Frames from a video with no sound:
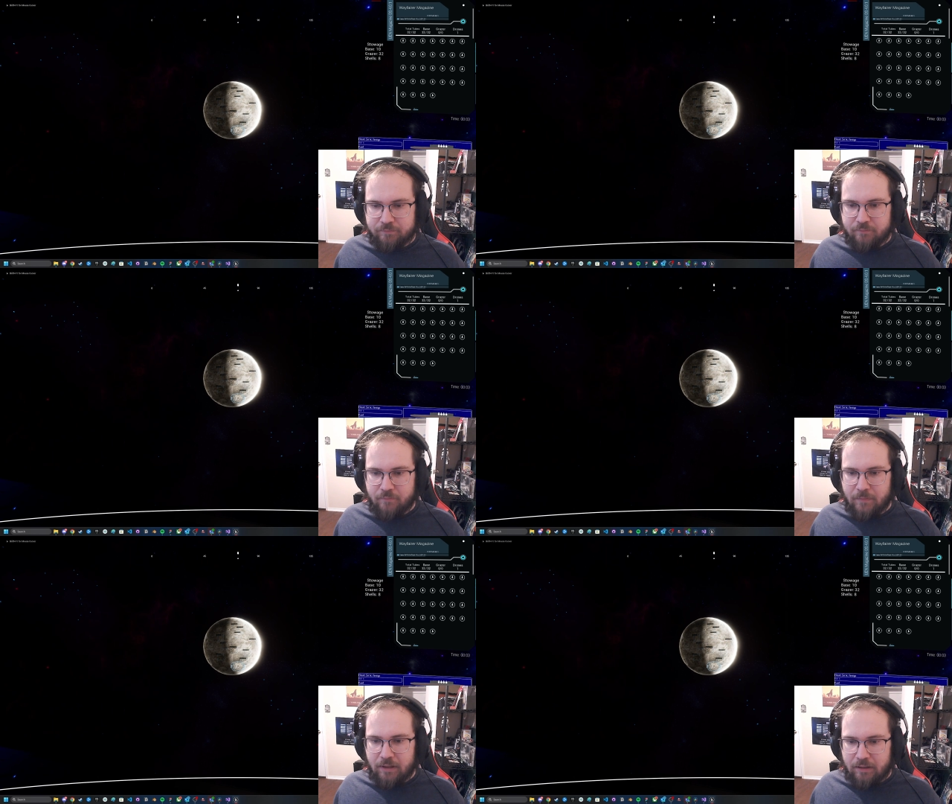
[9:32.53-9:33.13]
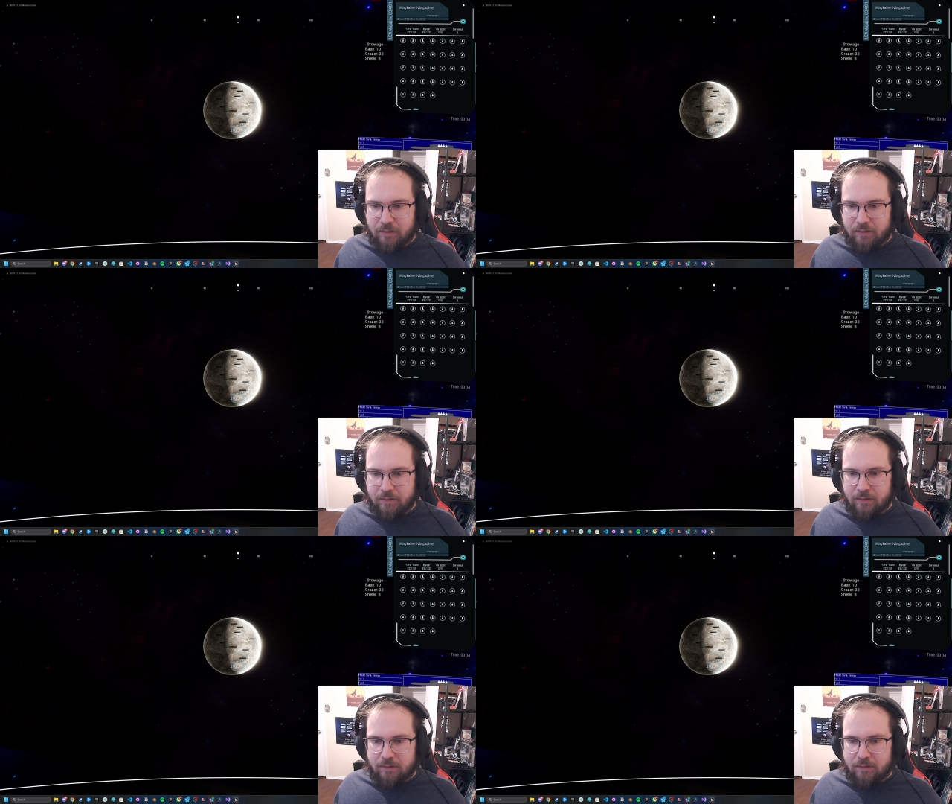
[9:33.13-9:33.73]

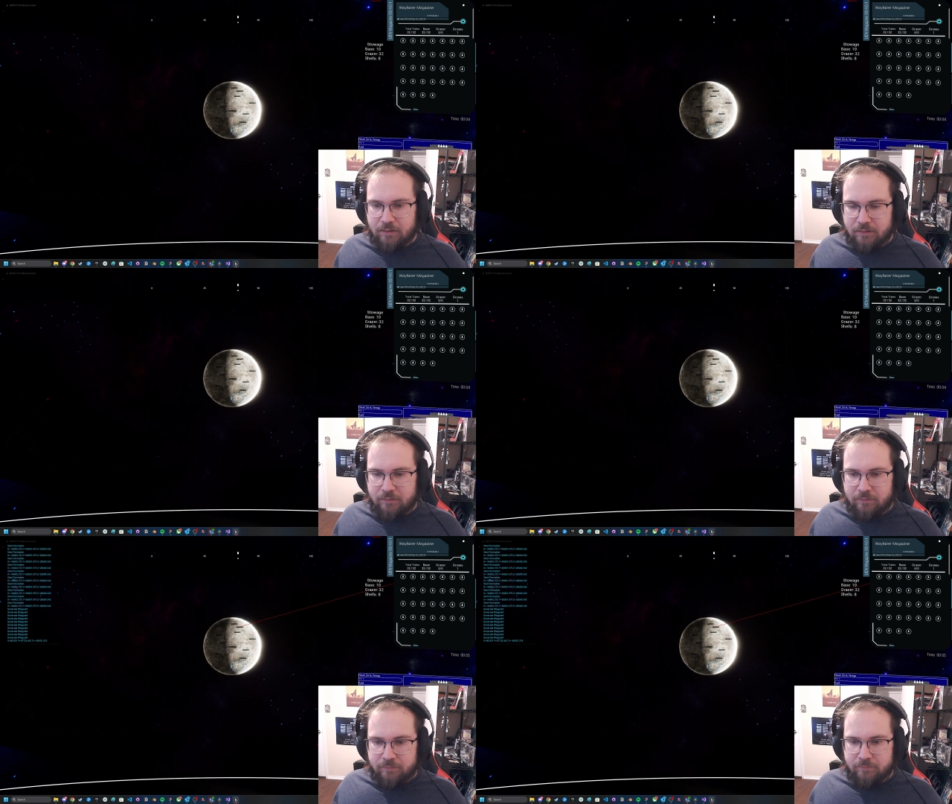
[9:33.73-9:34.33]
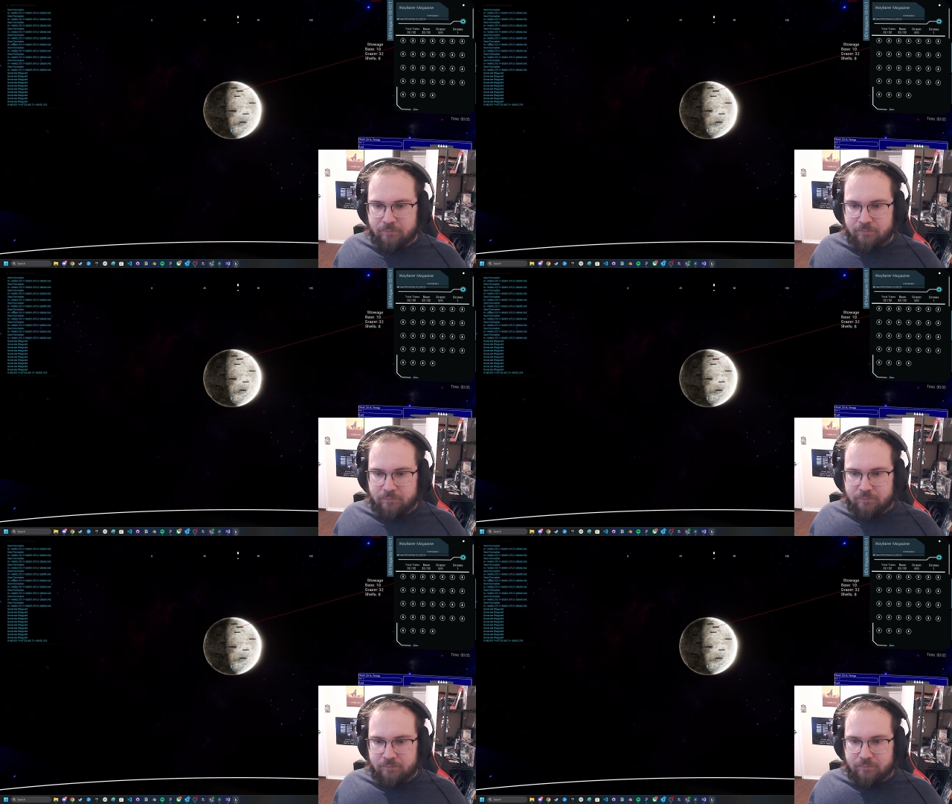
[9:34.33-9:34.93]

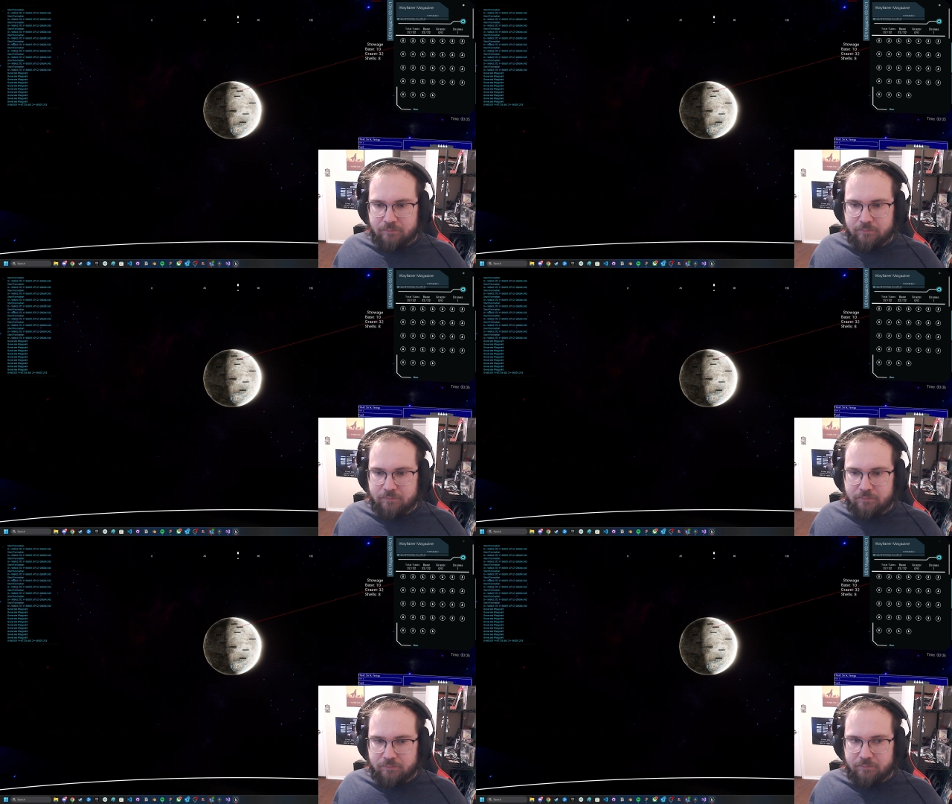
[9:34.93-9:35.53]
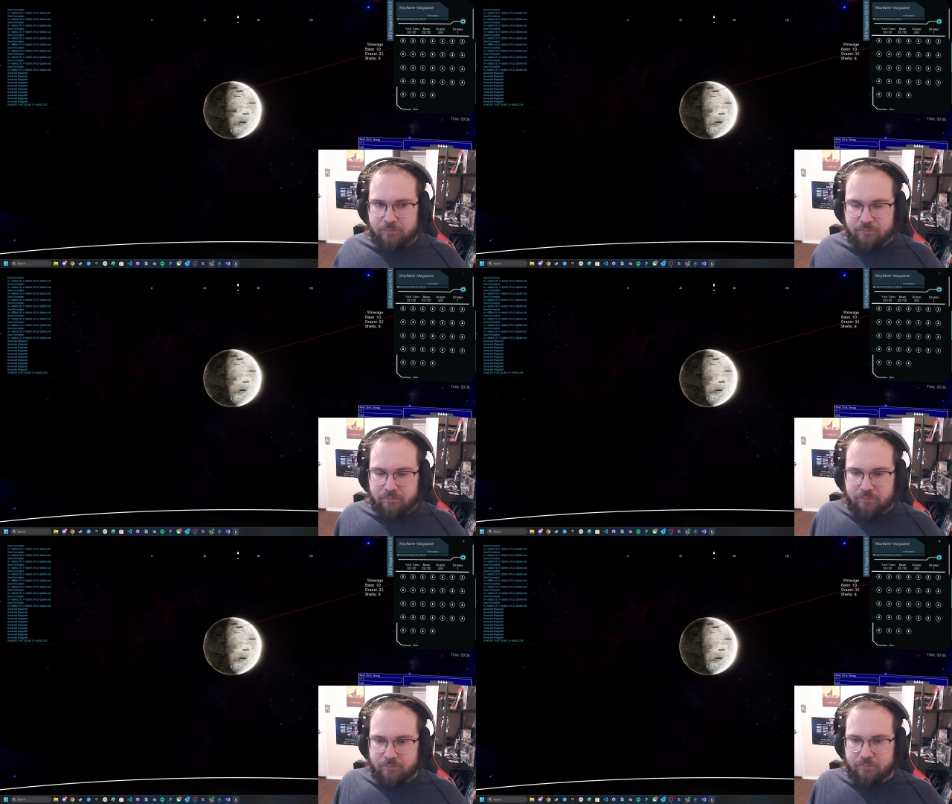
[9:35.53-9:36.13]

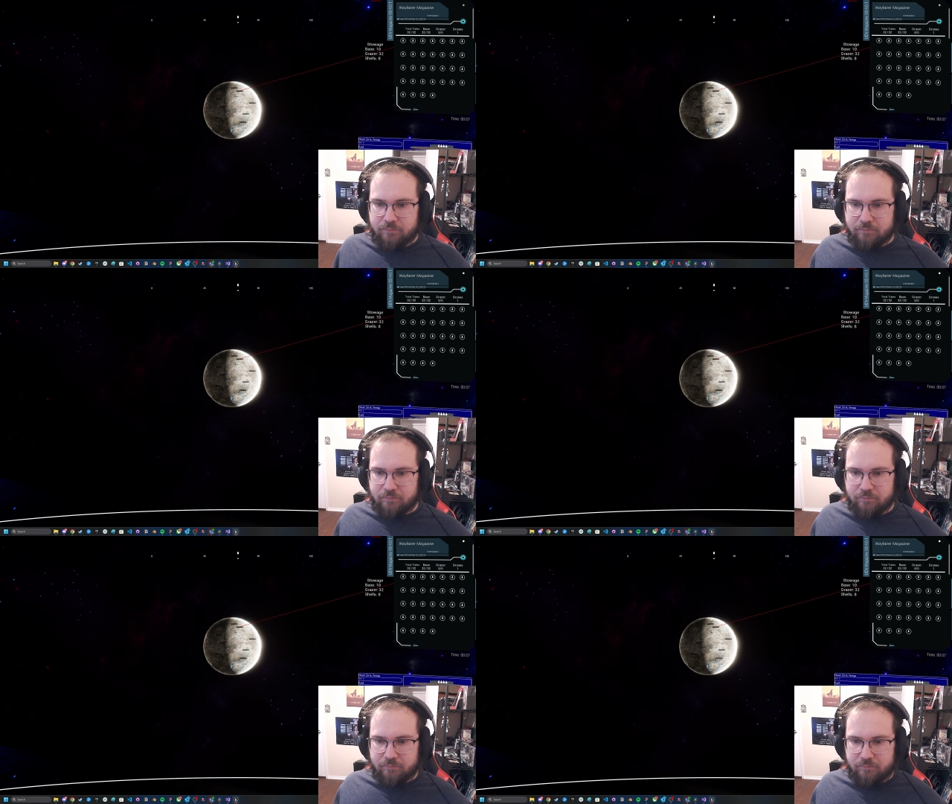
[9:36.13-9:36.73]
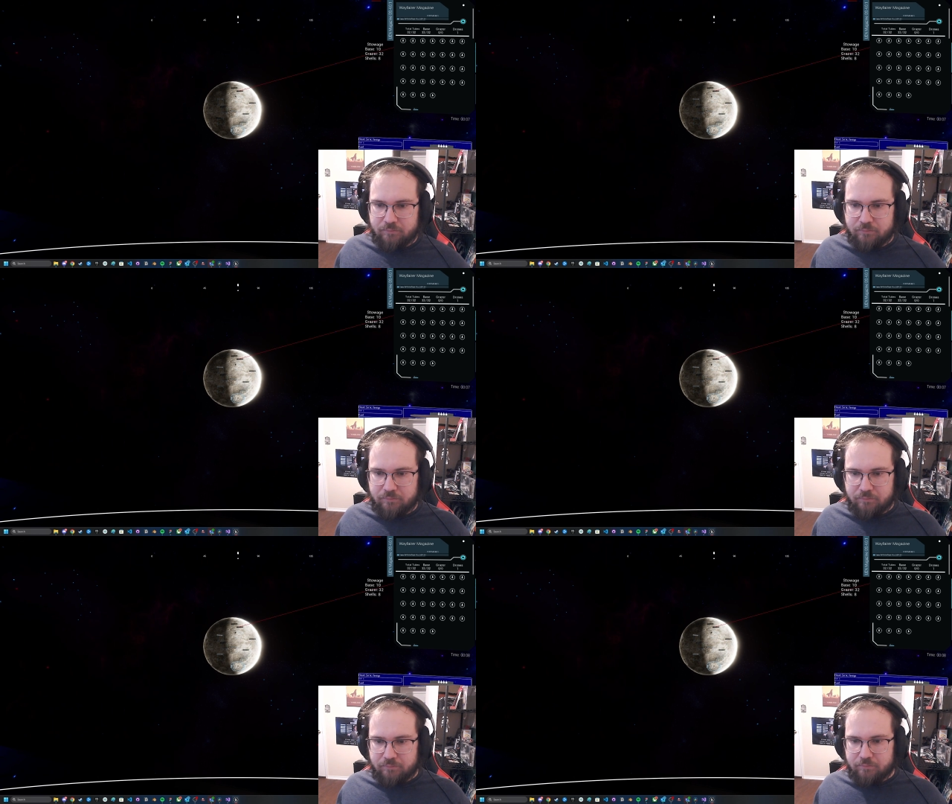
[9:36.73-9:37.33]

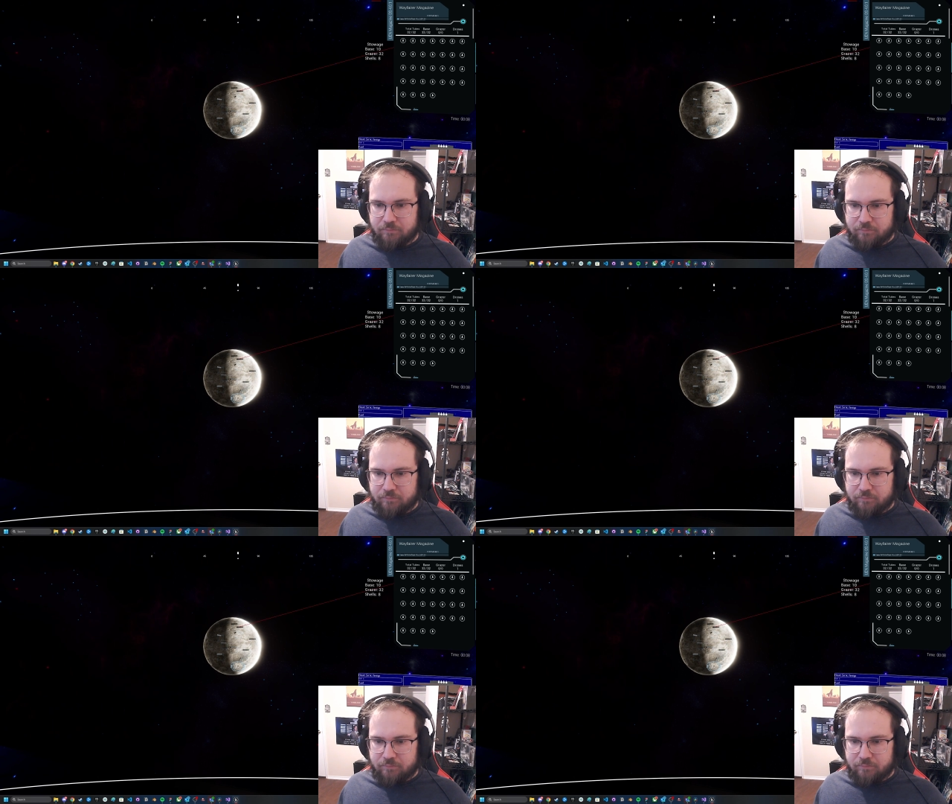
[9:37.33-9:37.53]
(silence)